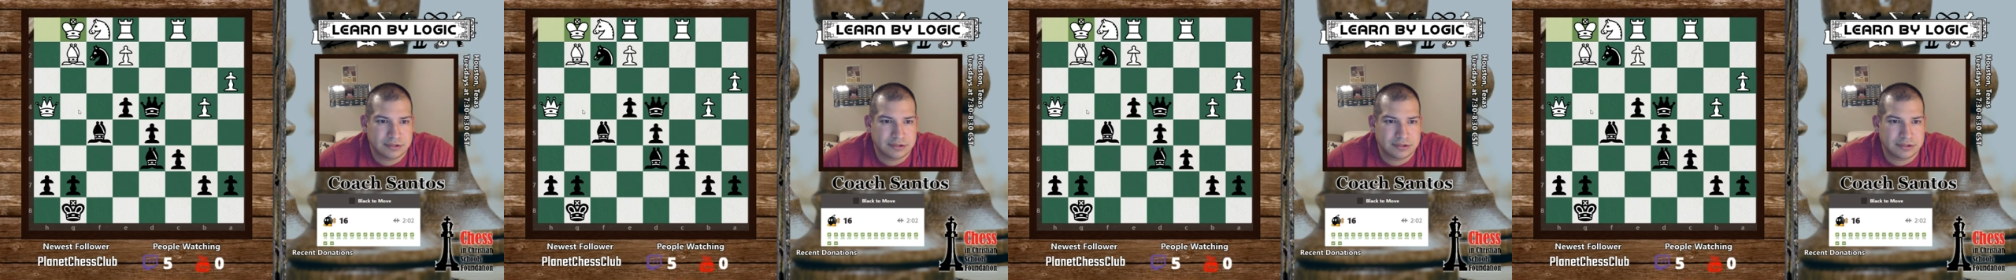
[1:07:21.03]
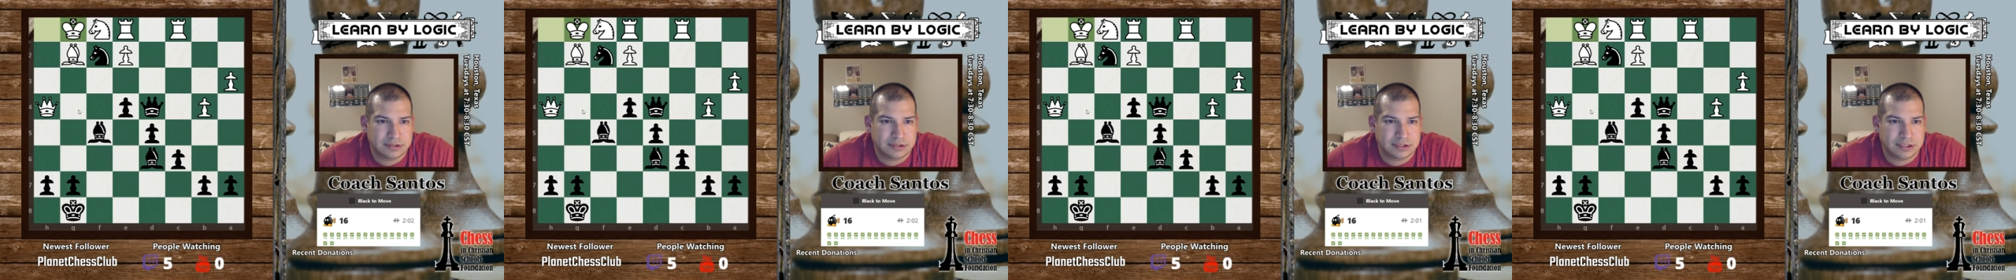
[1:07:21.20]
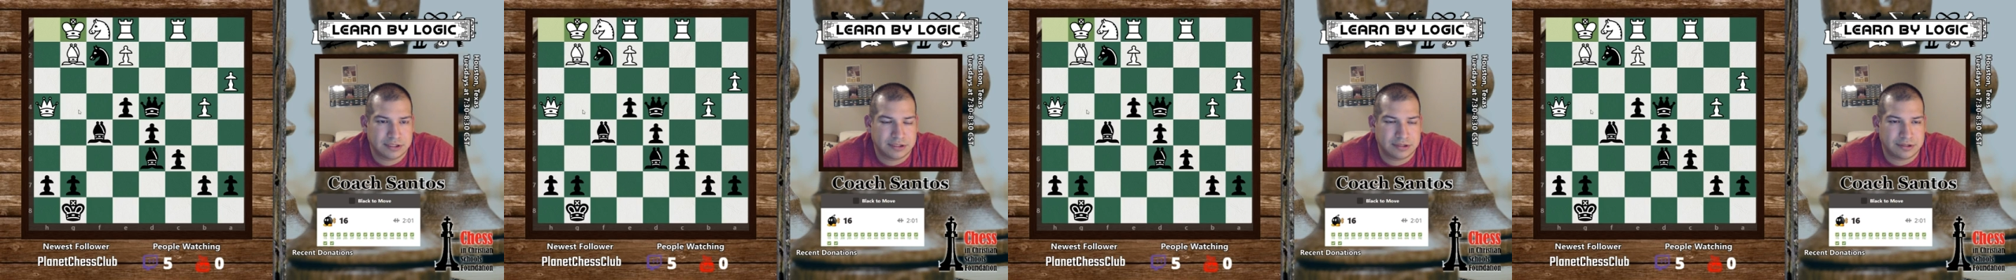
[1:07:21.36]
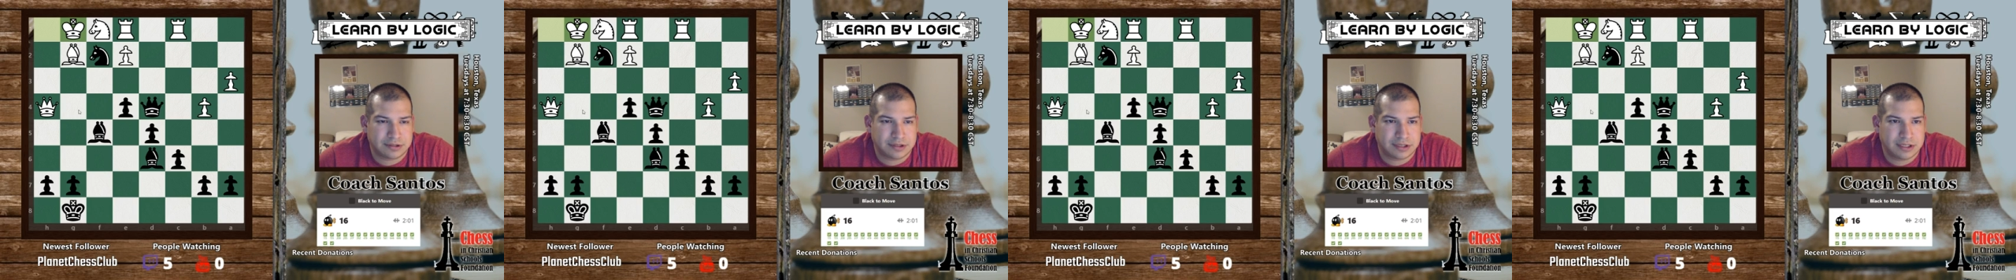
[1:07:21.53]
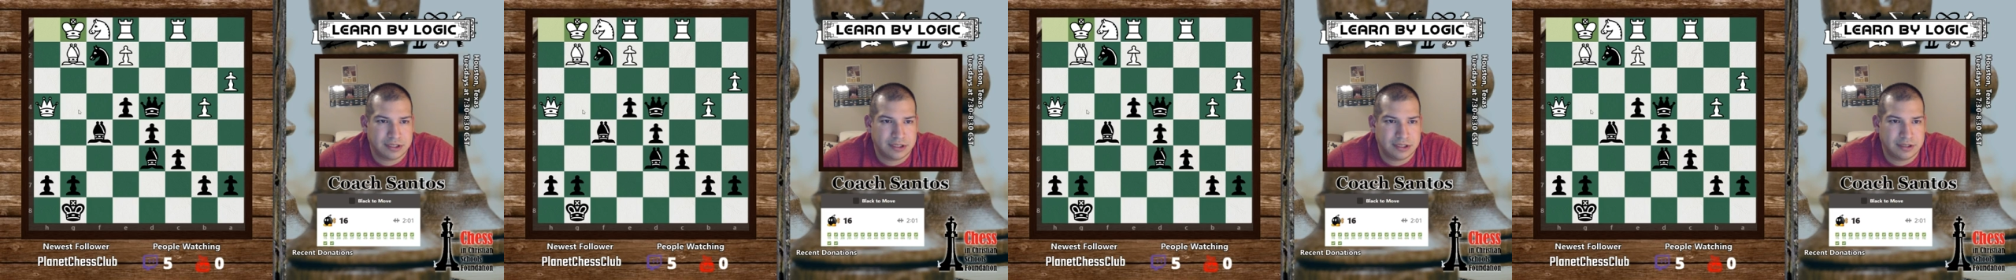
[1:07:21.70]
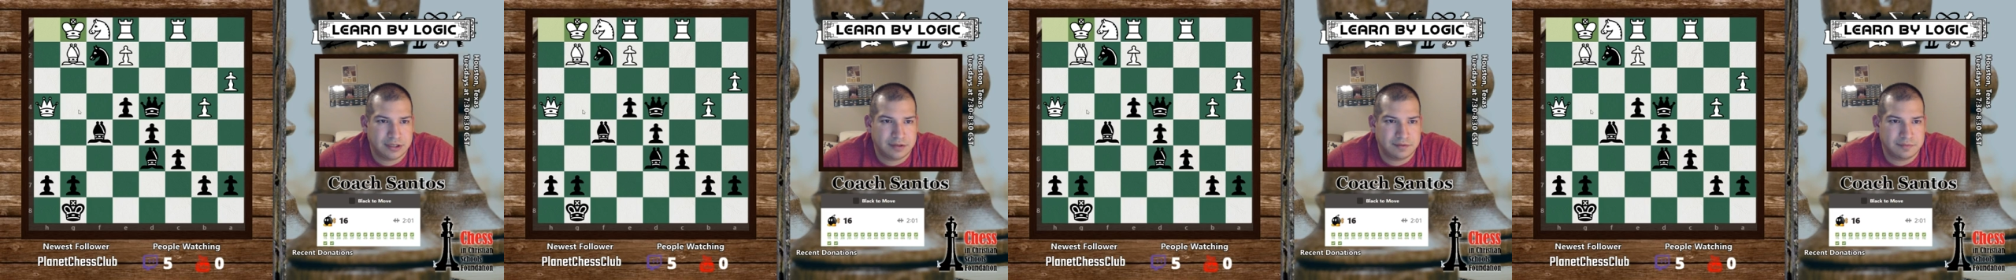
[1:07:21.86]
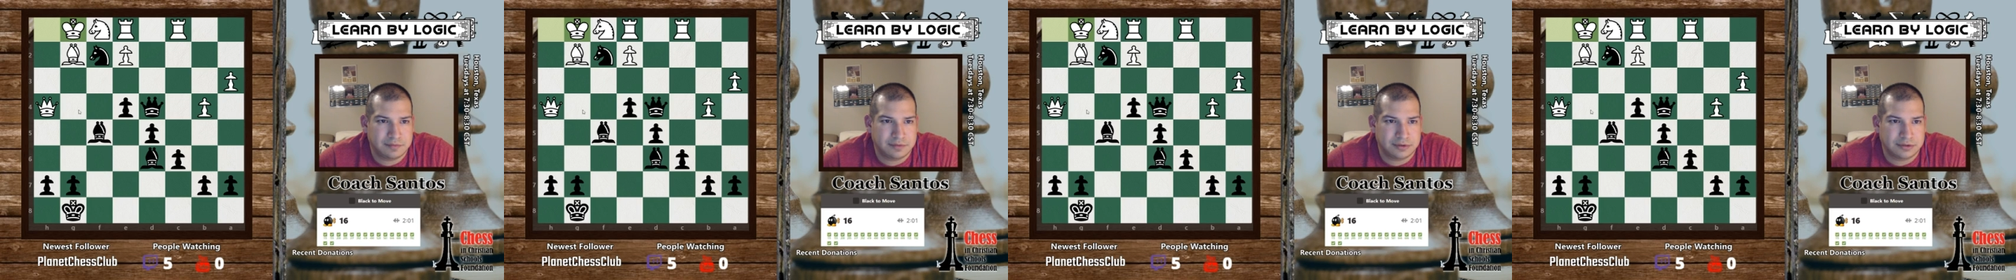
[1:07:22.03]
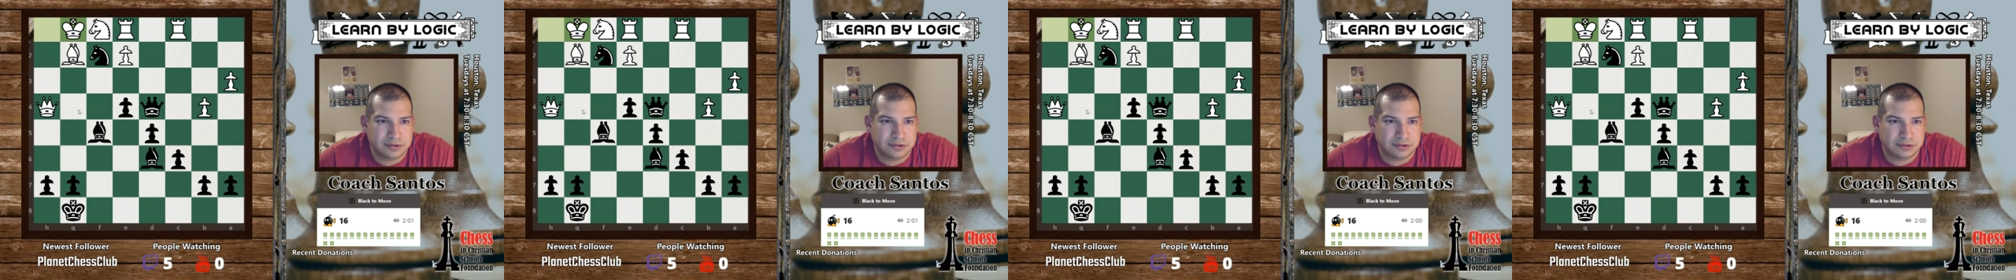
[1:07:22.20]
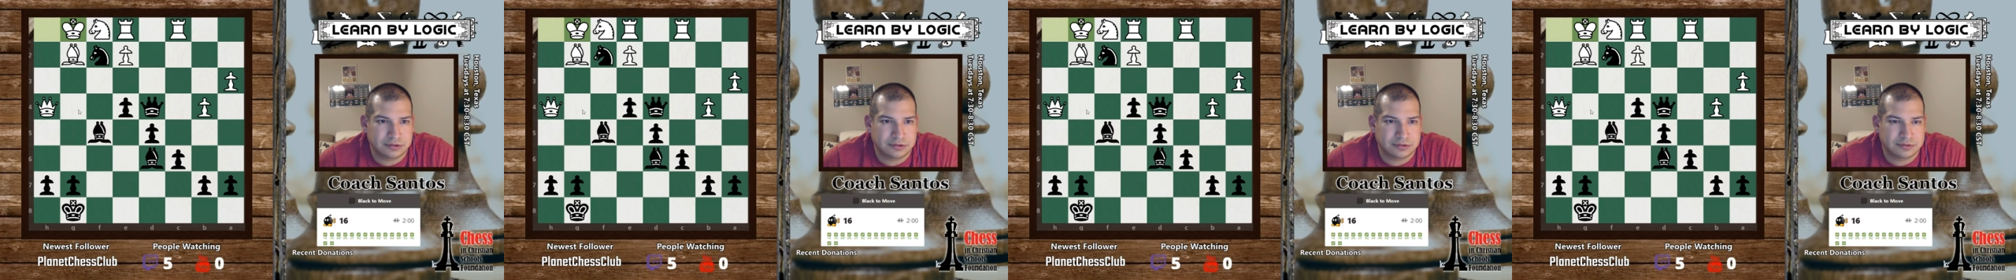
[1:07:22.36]
and then your king
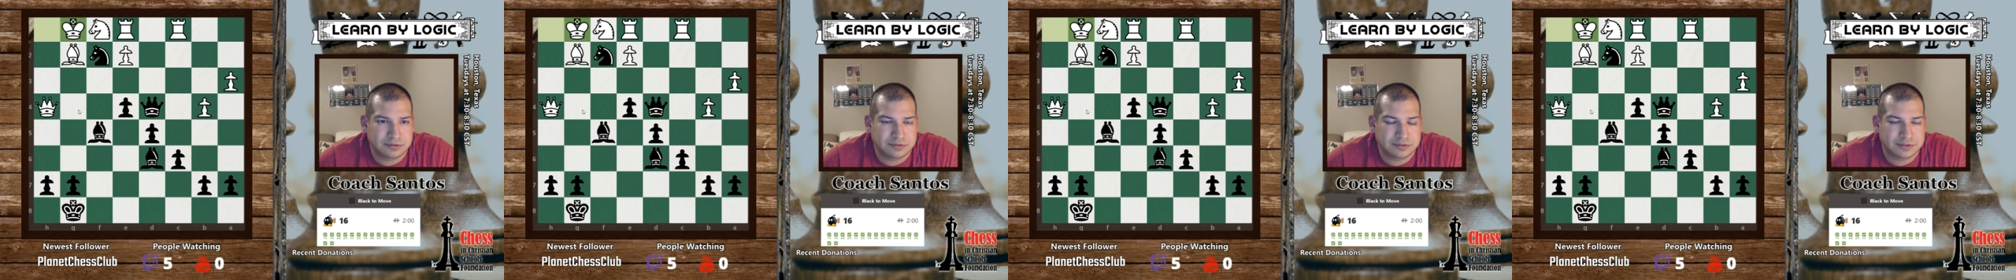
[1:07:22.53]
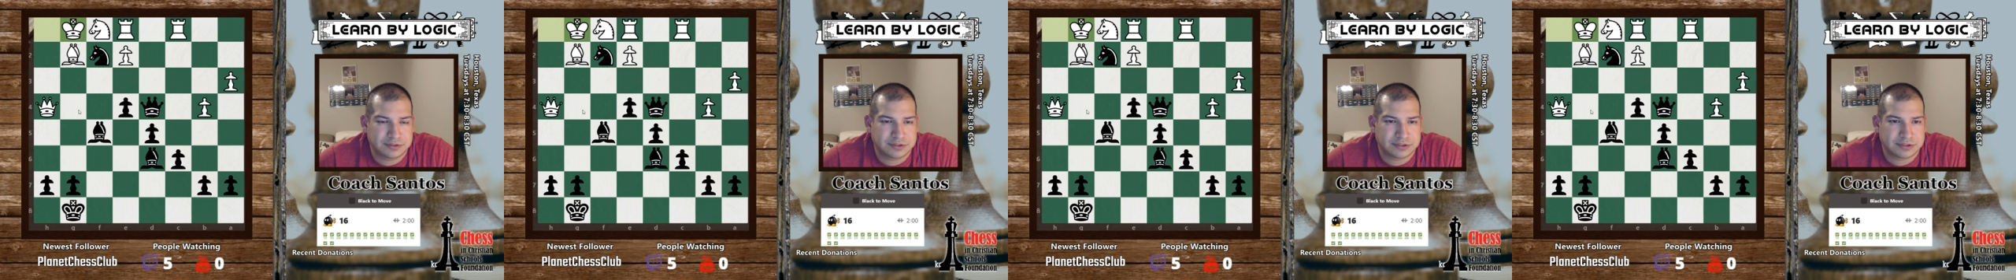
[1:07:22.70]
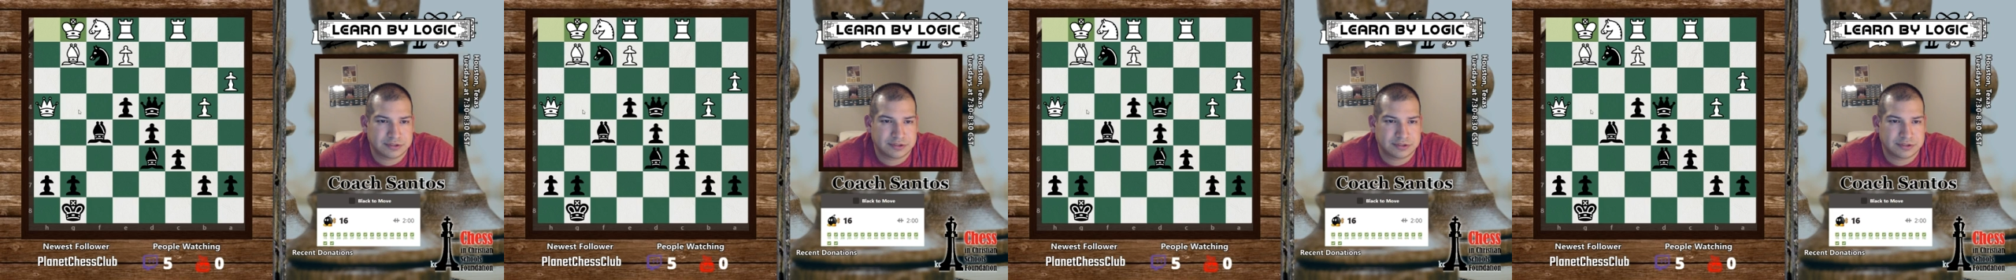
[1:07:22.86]
moves,